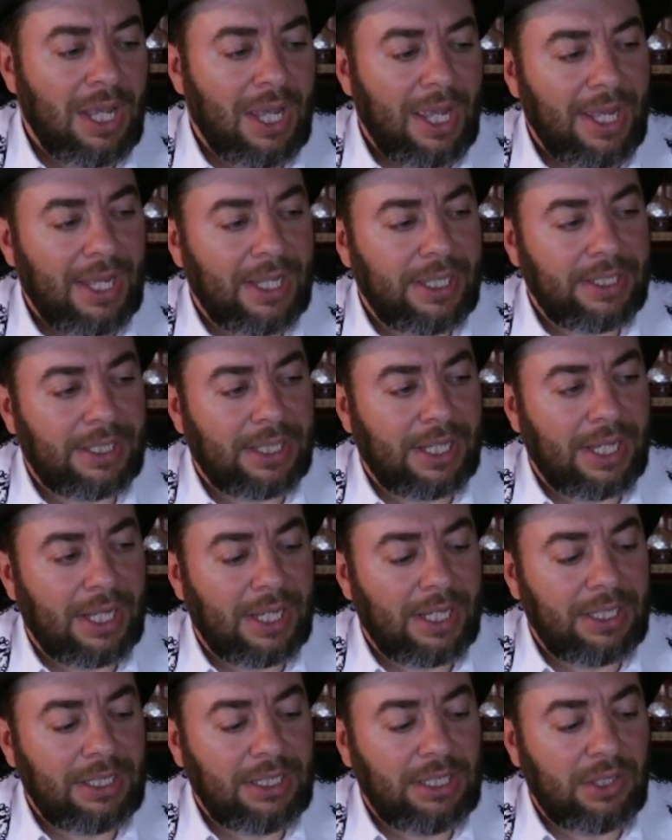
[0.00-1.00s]
And,
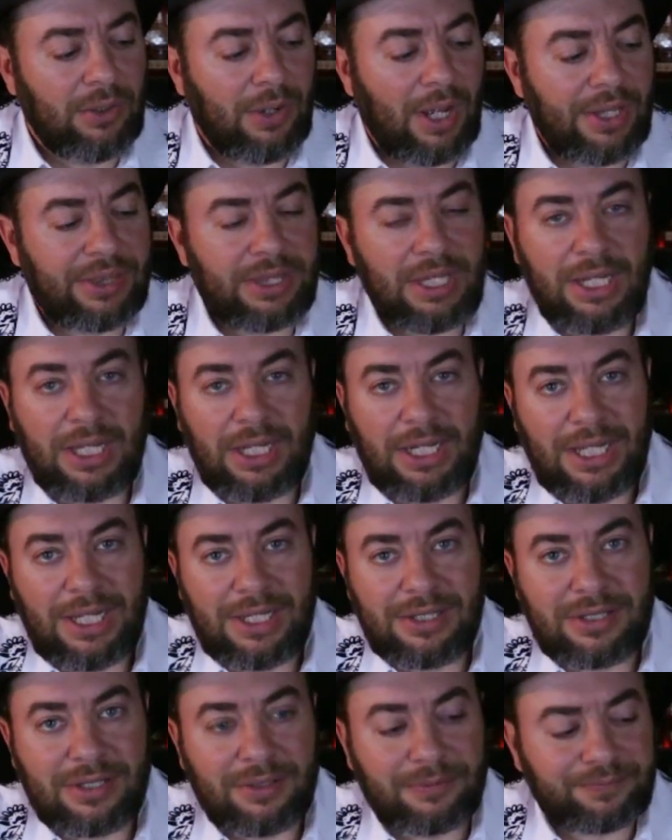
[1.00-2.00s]
you know, I think it
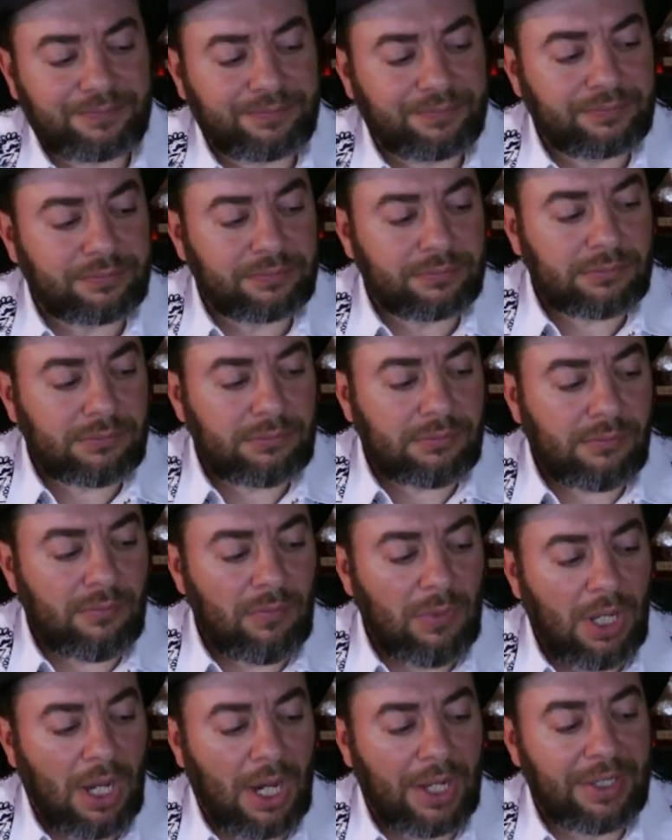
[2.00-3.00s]
is.
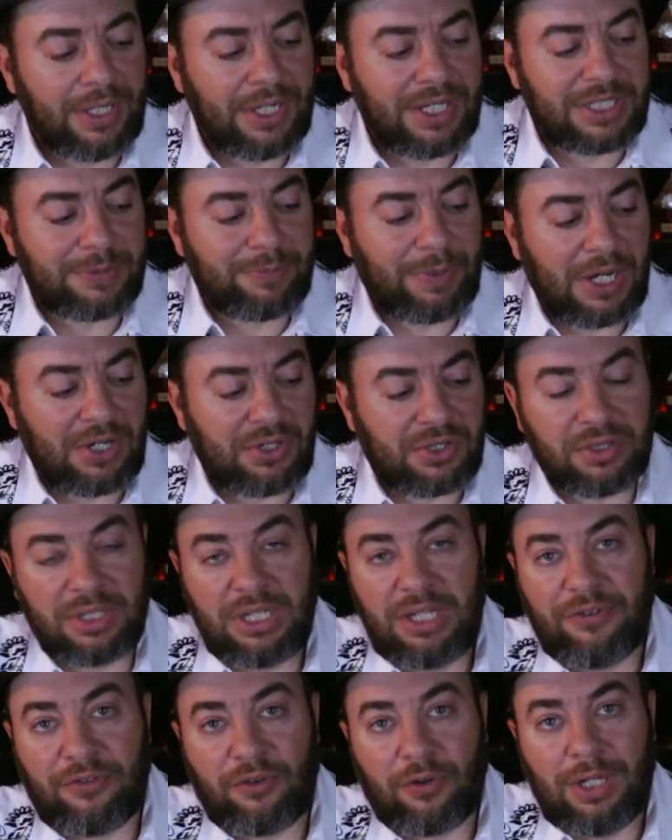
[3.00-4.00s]
I think
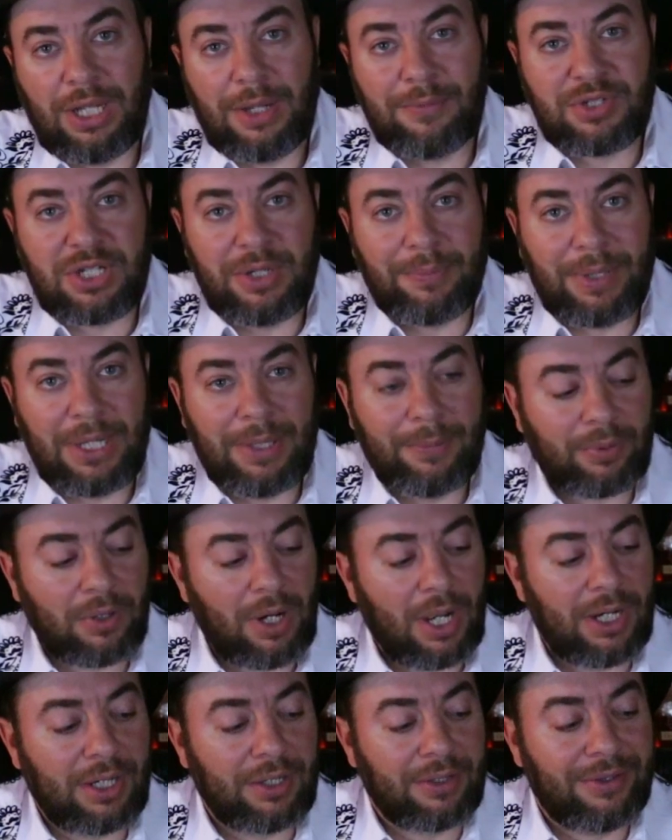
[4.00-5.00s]
especially for an MGP
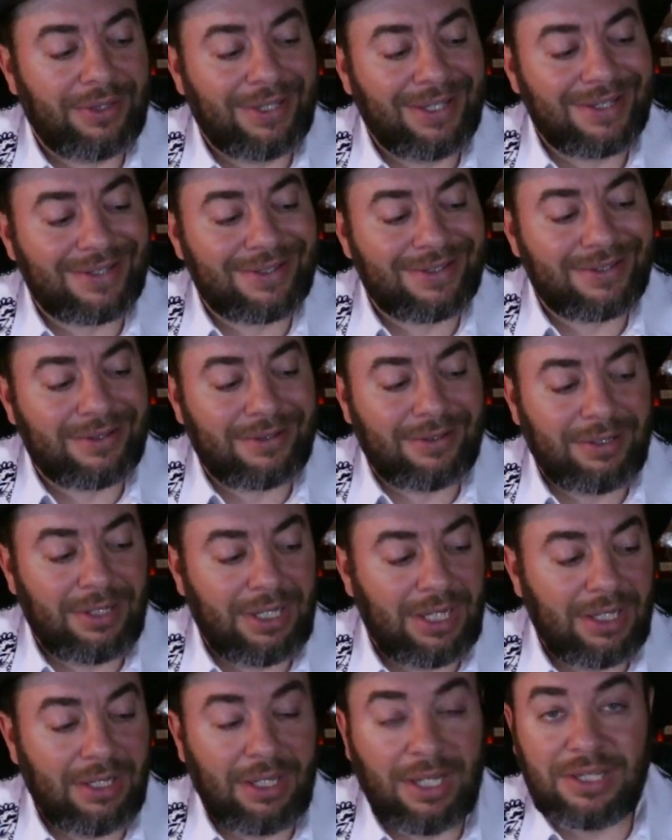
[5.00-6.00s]
product, this
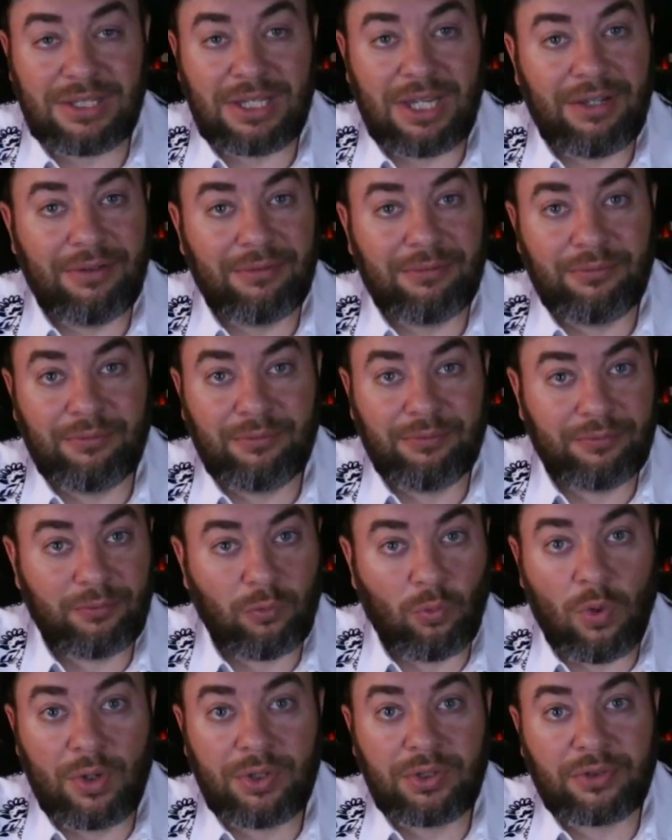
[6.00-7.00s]
is a
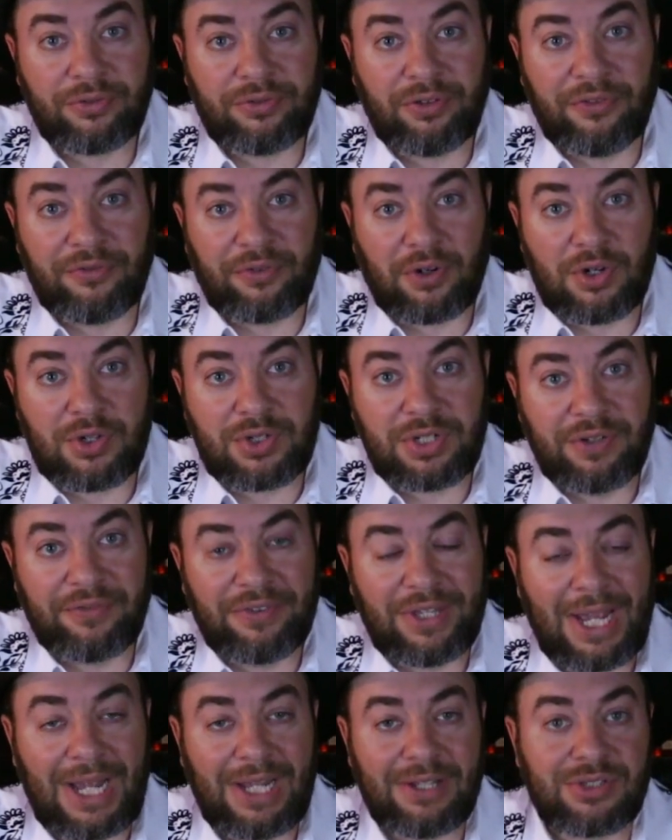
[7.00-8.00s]
wonderful version
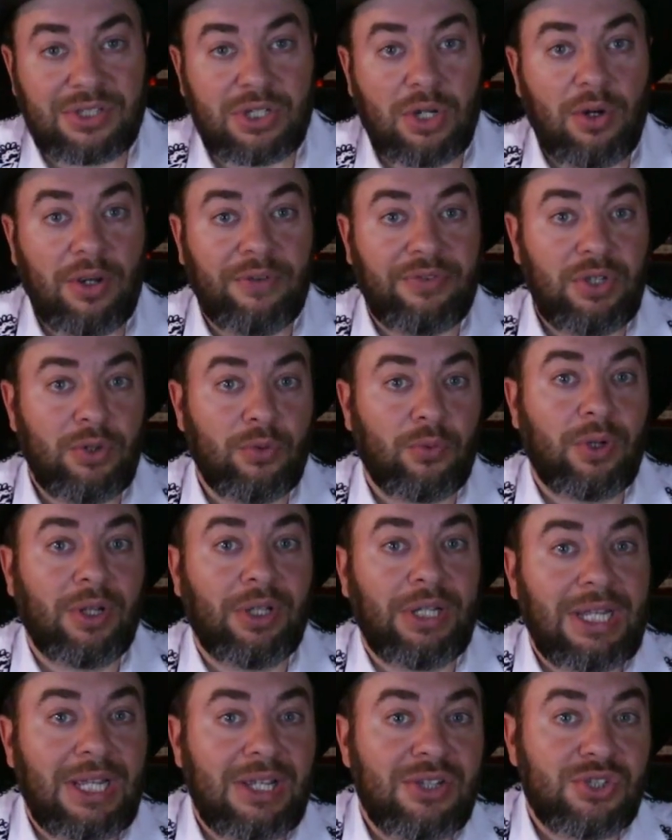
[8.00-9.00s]
of that. So if you
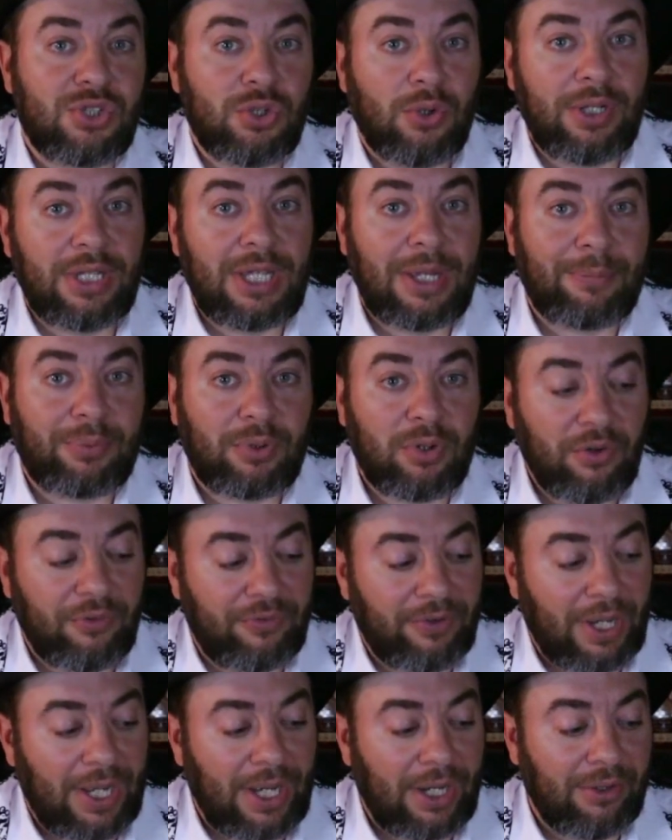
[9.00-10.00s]
really enjoy that
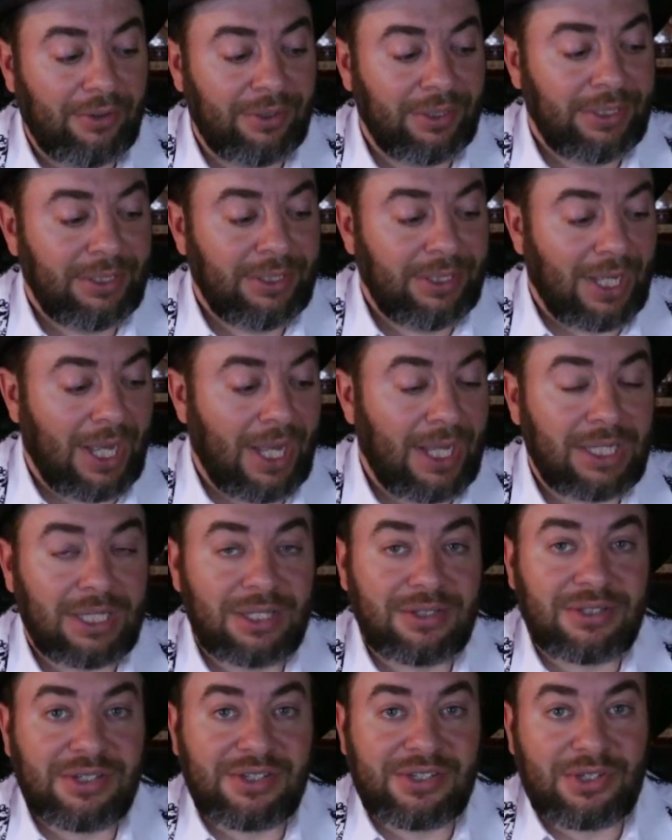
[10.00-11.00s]
profile, I think
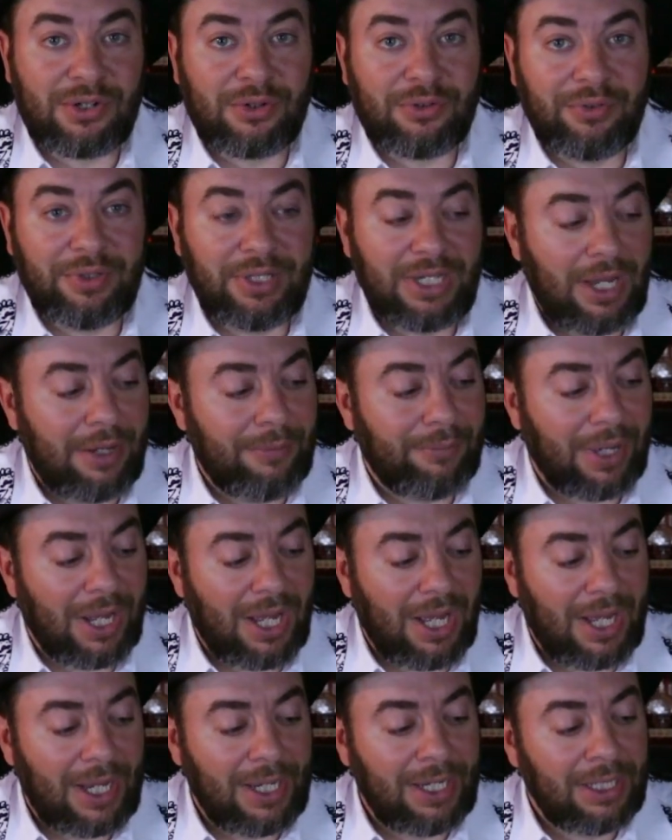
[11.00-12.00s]
this is certainly a
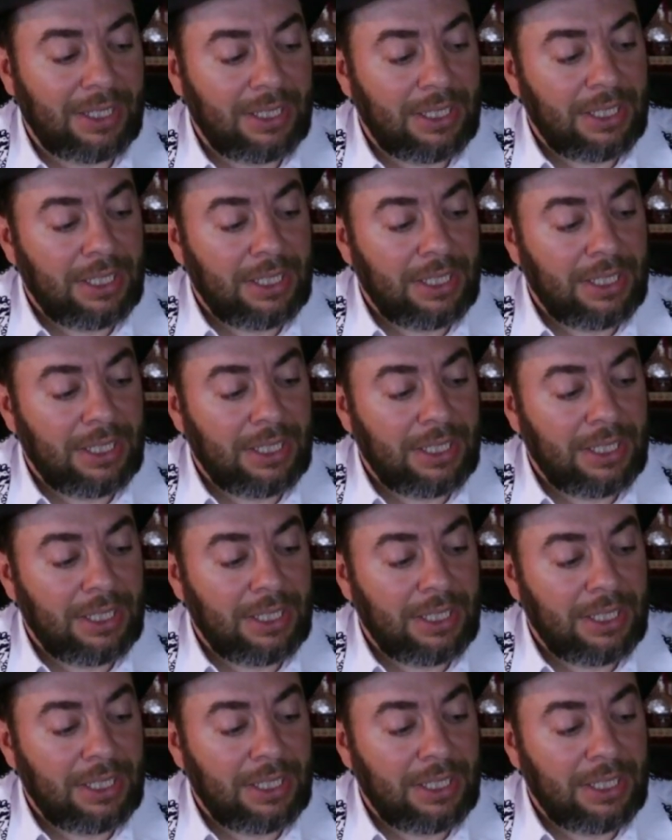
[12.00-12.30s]
buy.